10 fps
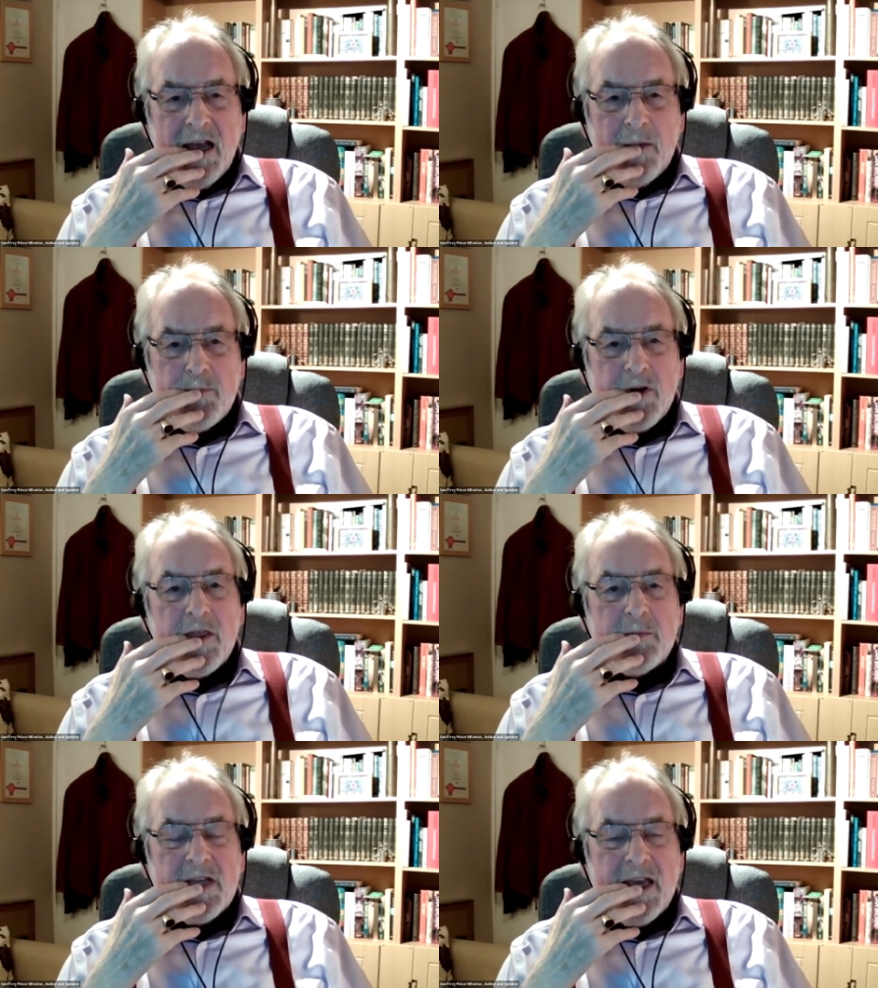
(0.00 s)
and putting
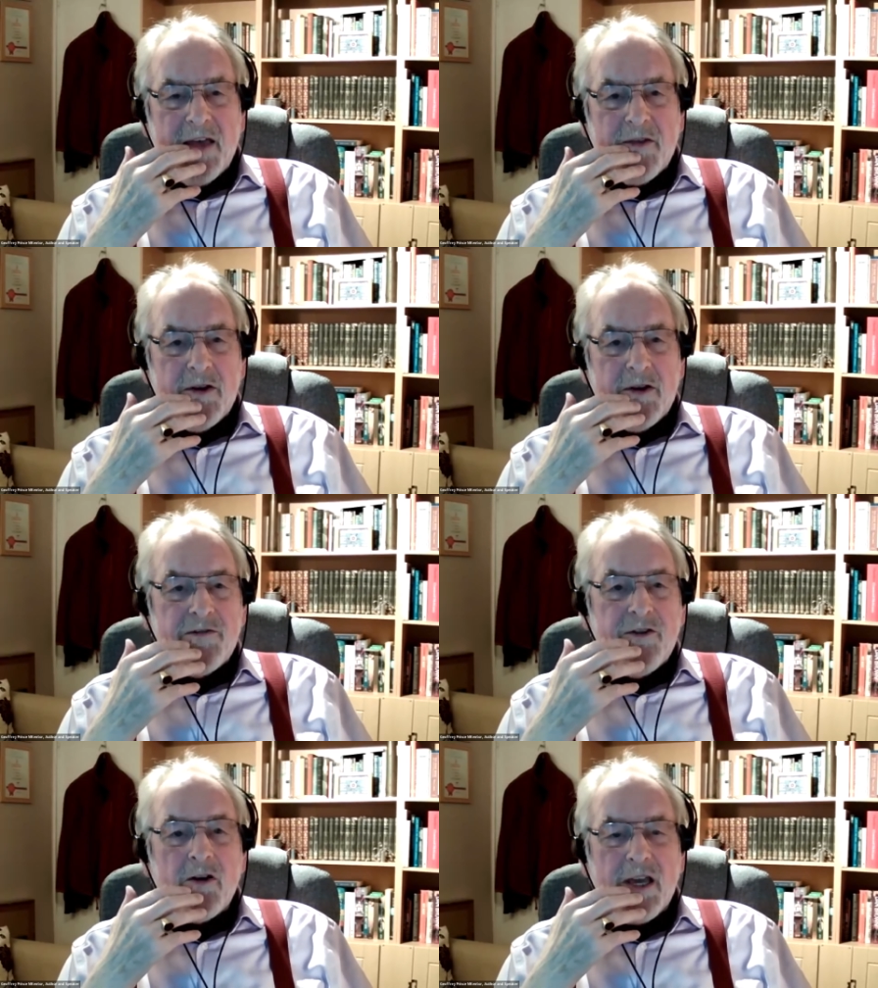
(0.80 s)
them together and
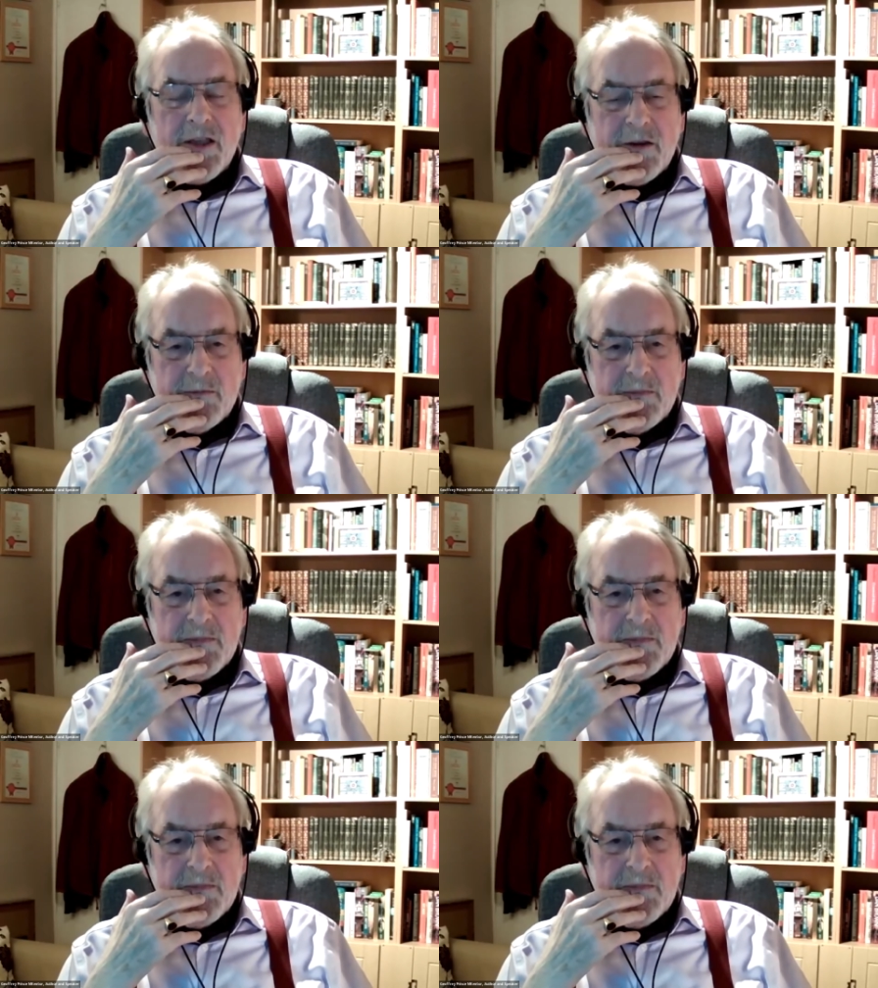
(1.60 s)
flogging them.